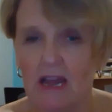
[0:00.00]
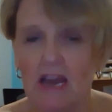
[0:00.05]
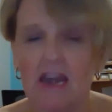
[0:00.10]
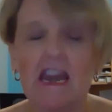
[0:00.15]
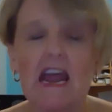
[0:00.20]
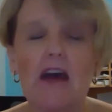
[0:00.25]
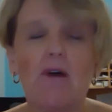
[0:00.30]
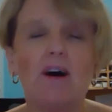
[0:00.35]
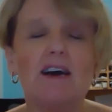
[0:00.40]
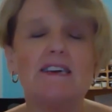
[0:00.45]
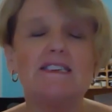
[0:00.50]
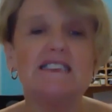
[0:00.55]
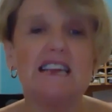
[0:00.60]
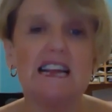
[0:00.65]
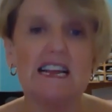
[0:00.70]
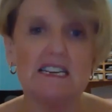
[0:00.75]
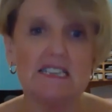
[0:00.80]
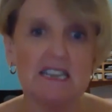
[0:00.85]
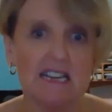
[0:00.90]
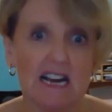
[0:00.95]
Now, I
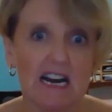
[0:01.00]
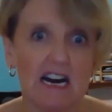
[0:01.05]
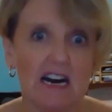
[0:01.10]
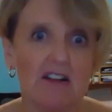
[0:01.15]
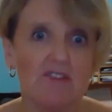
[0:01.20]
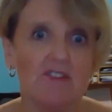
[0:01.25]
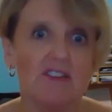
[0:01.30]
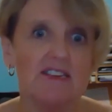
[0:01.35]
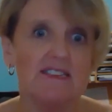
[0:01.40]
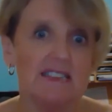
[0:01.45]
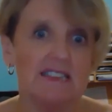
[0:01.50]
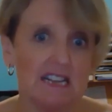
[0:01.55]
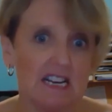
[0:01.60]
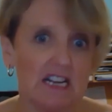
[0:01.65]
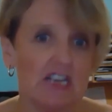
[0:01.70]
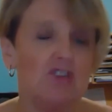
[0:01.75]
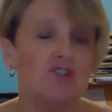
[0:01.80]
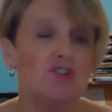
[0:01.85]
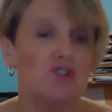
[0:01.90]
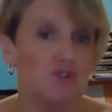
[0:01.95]
tend to cull this
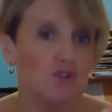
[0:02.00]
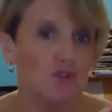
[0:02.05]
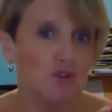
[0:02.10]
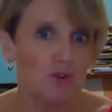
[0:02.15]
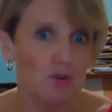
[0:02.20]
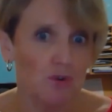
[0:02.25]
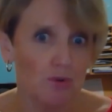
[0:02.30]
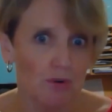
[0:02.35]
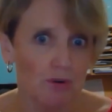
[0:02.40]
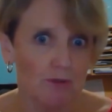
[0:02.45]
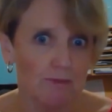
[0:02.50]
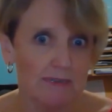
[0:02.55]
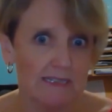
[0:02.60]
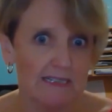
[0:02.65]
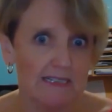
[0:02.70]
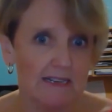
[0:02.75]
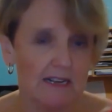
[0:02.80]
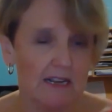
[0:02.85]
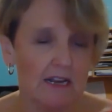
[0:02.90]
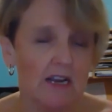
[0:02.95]
into two
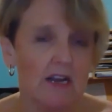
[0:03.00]
groups.